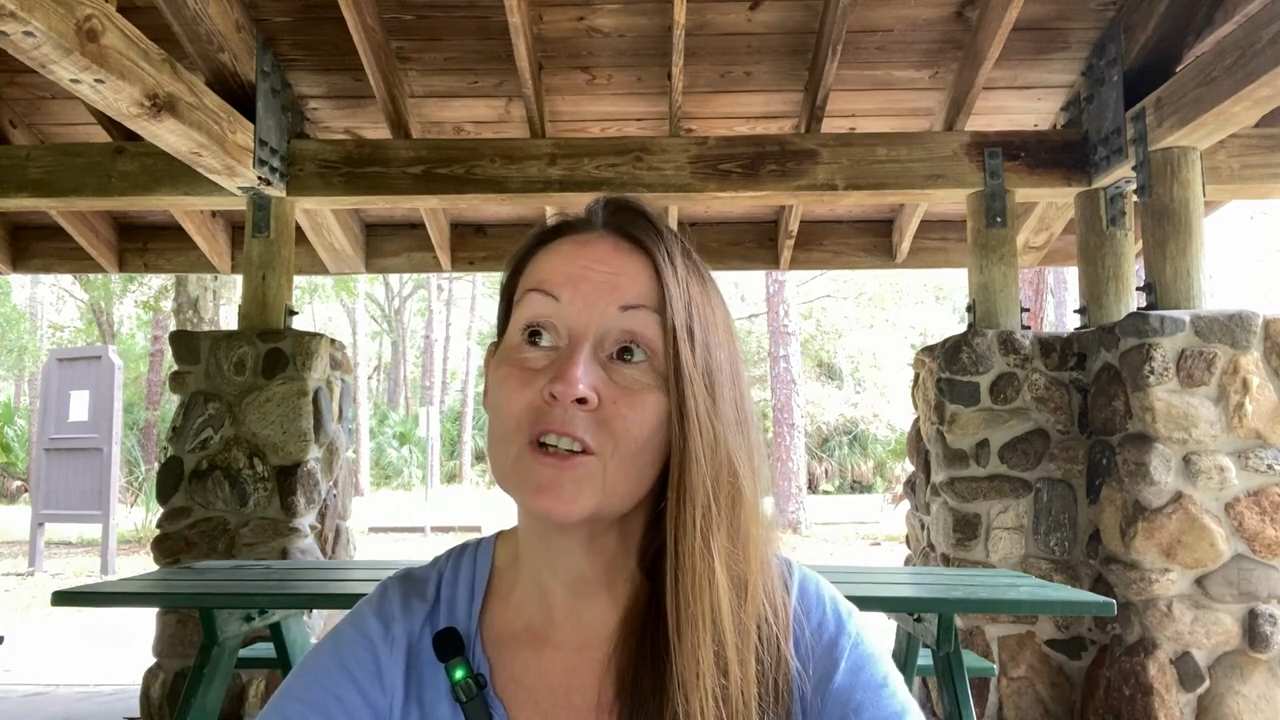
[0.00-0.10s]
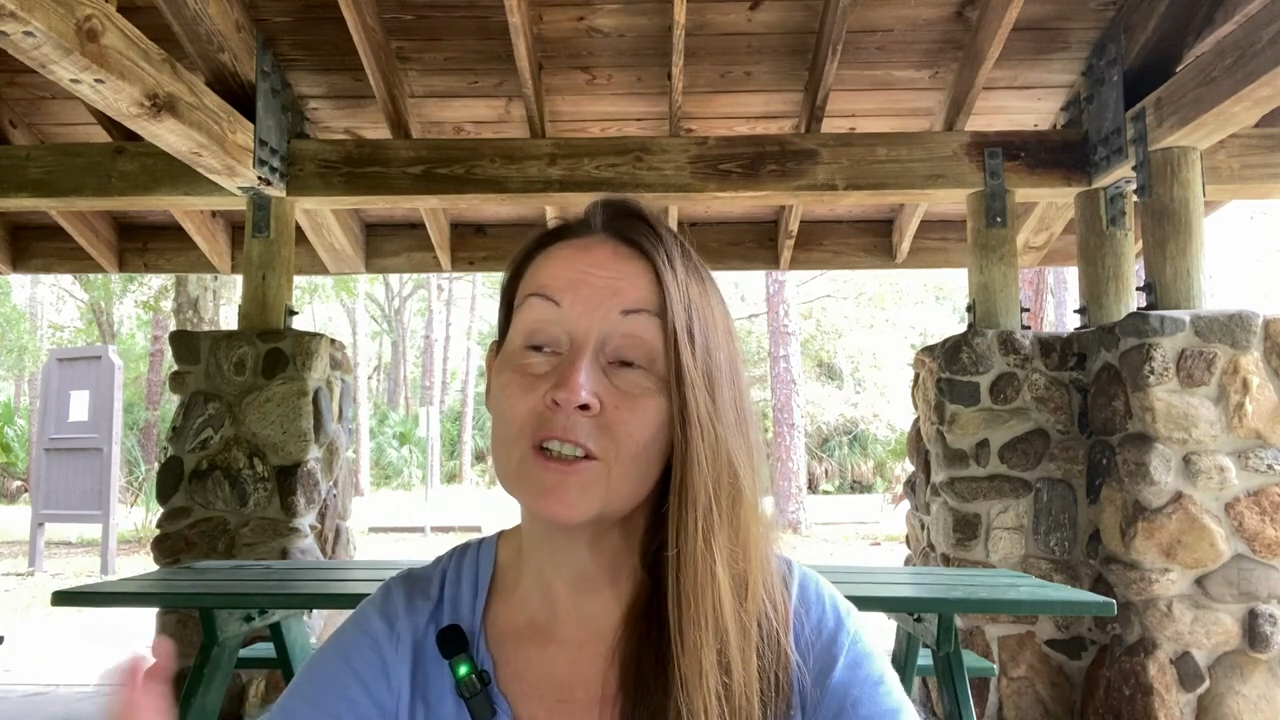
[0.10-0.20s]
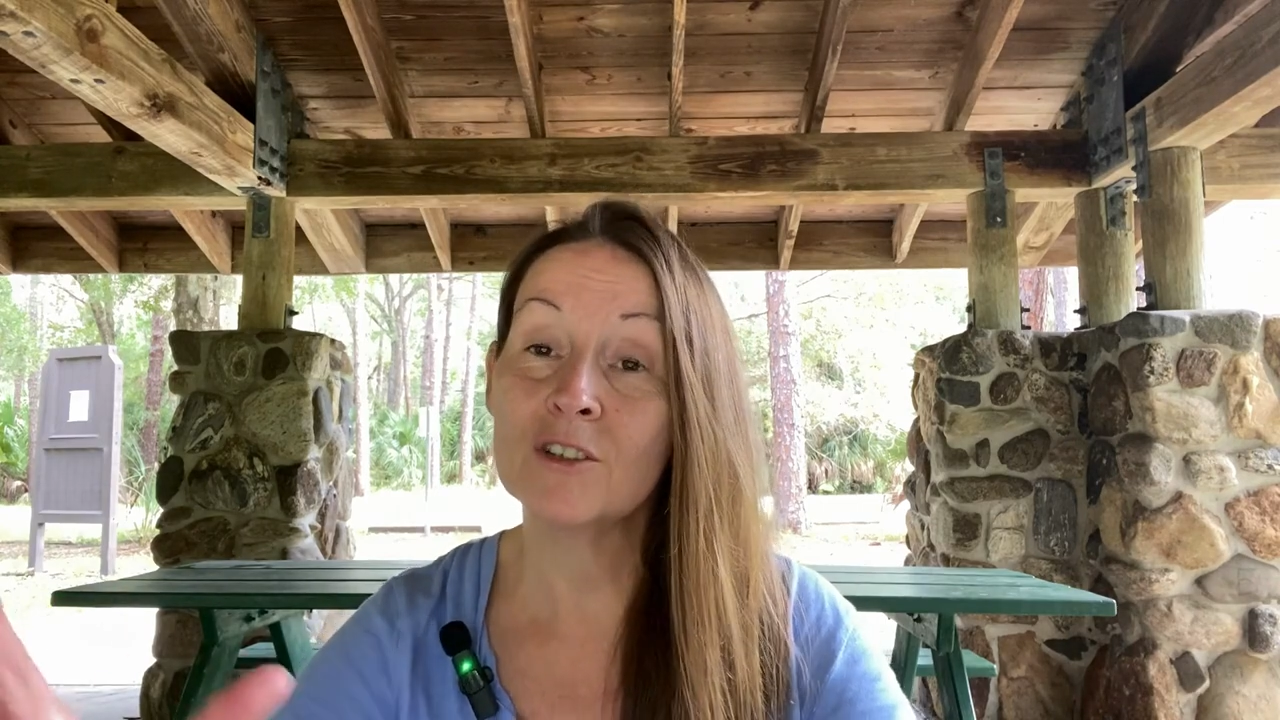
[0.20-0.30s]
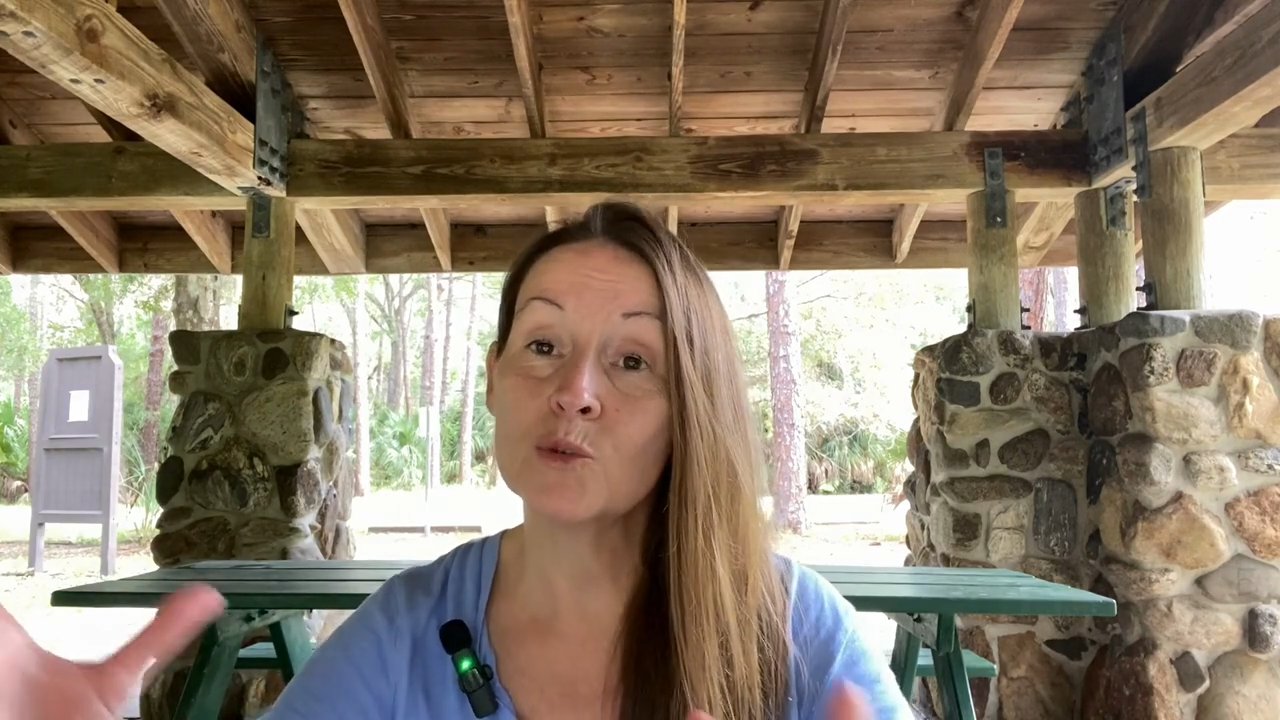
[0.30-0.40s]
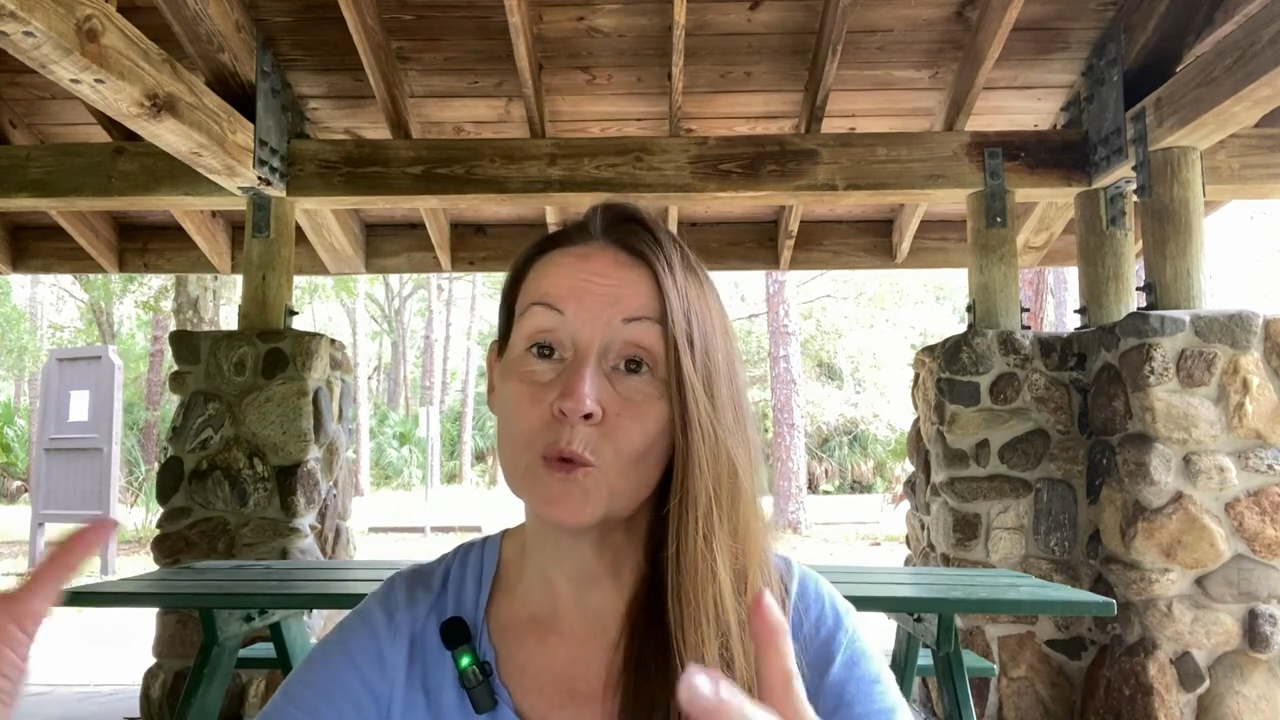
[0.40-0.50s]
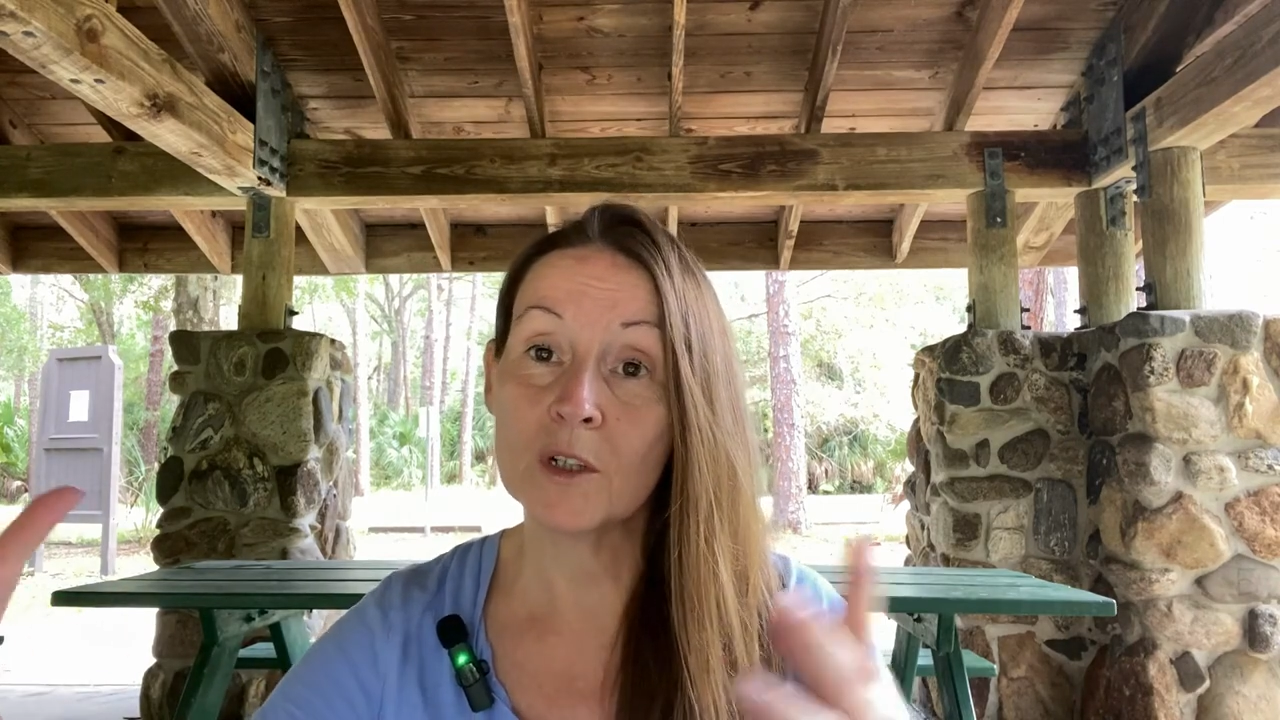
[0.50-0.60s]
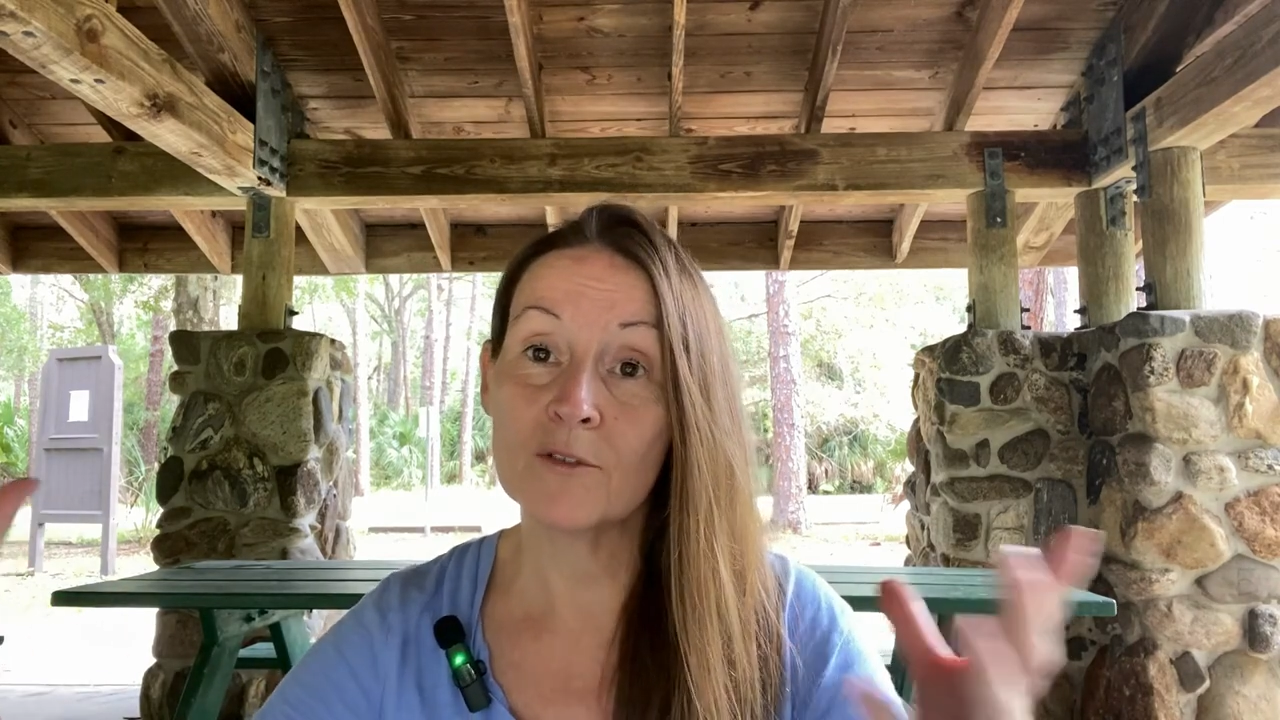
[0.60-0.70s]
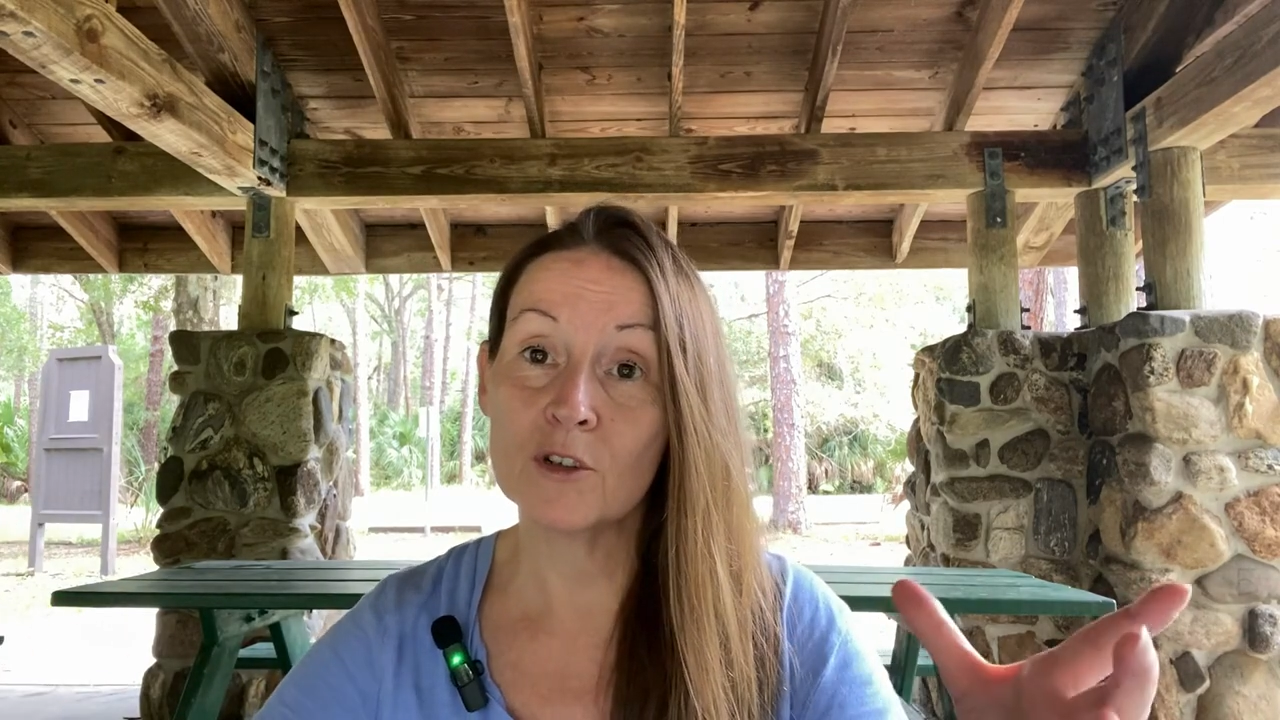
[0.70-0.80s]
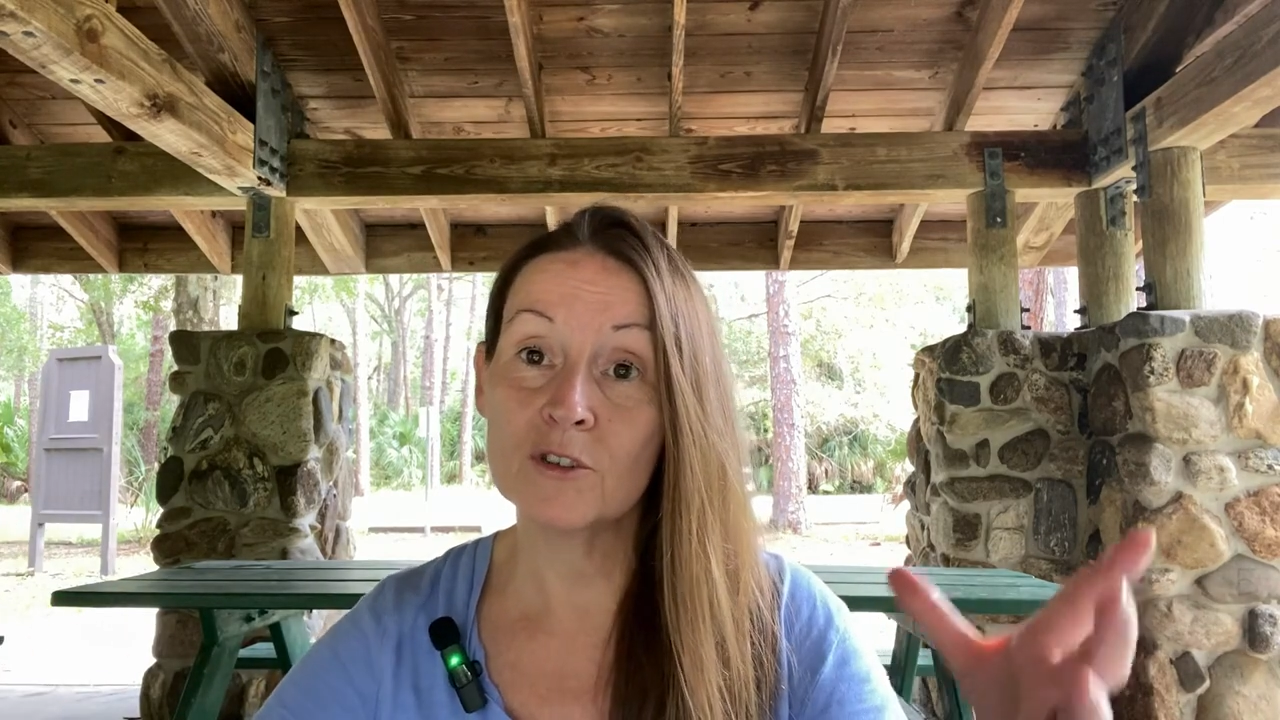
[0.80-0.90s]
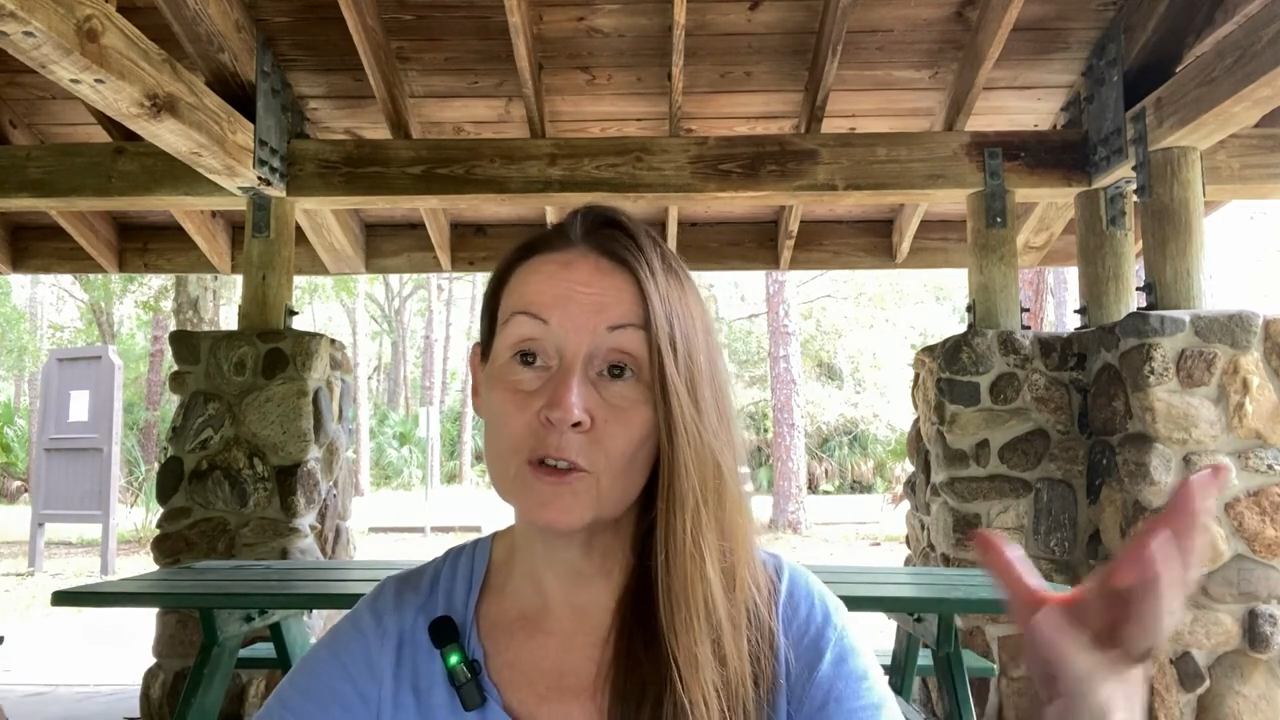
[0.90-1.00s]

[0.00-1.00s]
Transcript: it is whatever